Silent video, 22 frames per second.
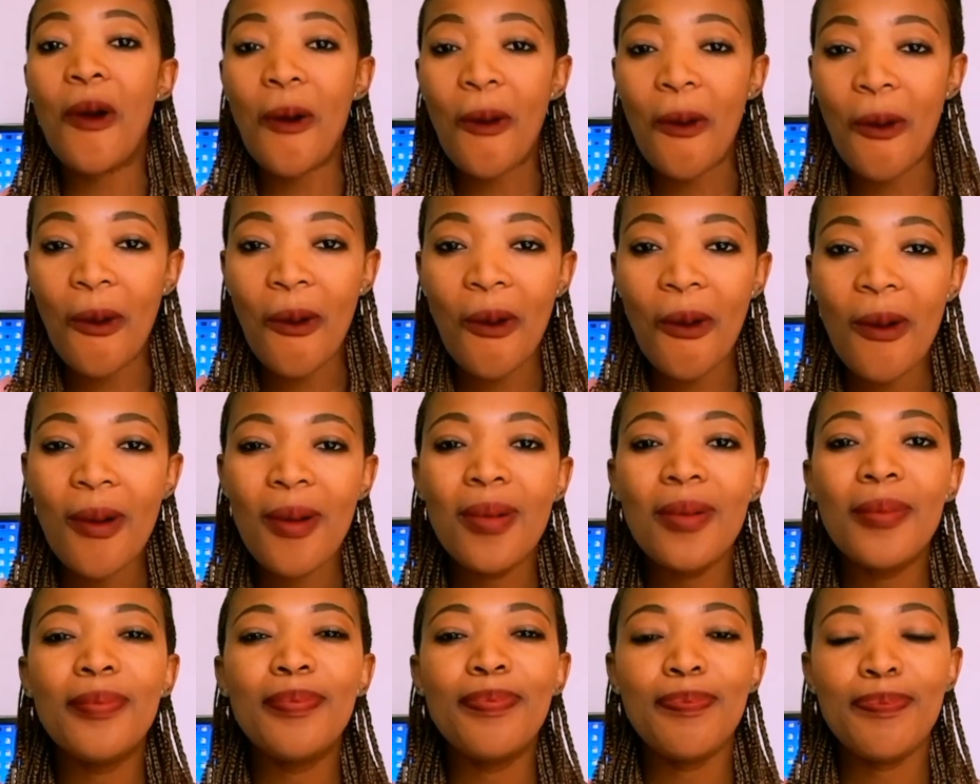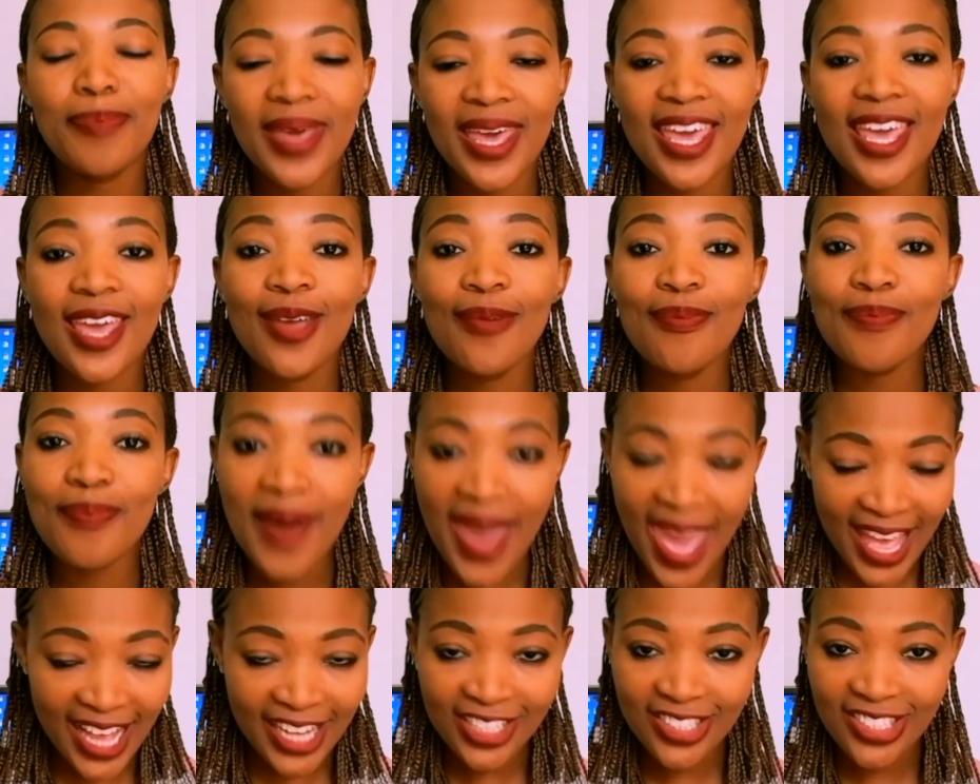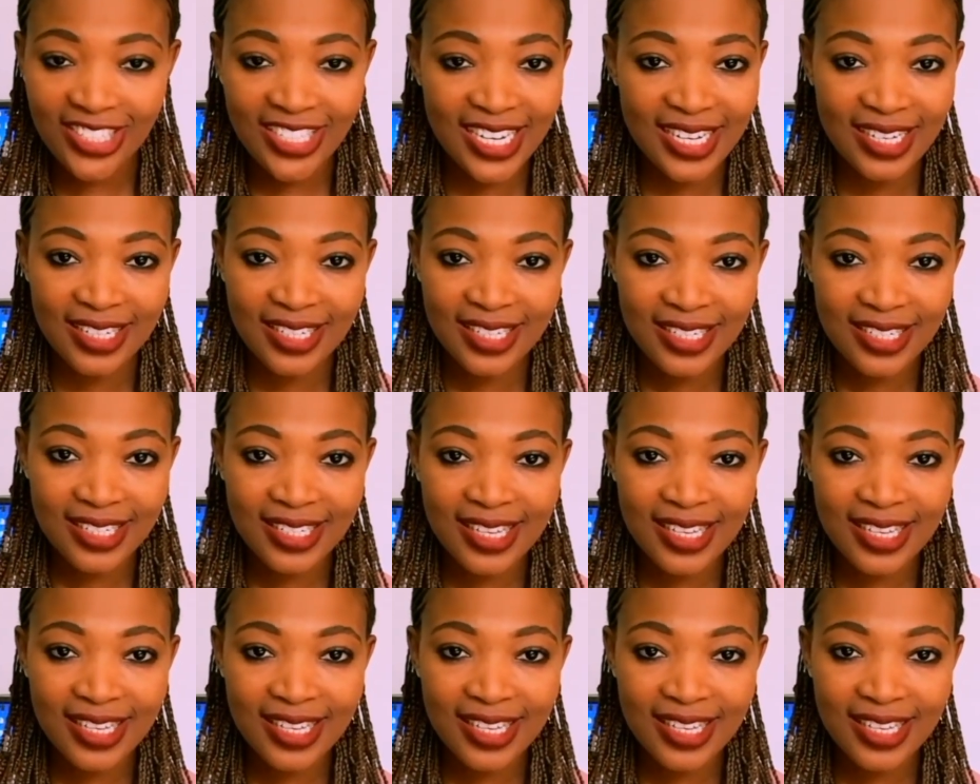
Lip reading: 4, be patient.